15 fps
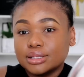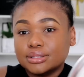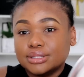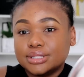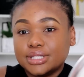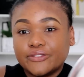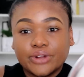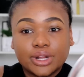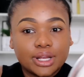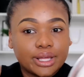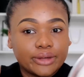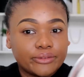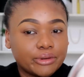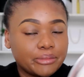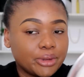This is definitely
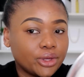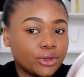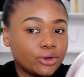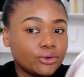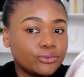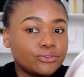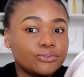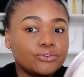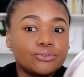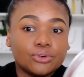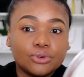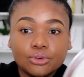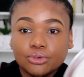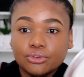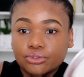giving me
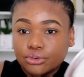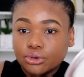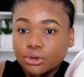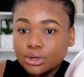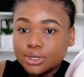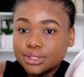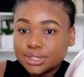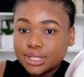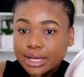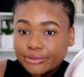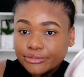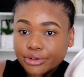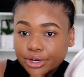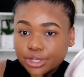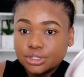full flawless
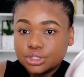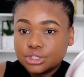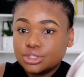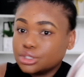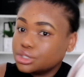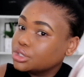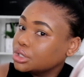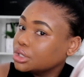coverage.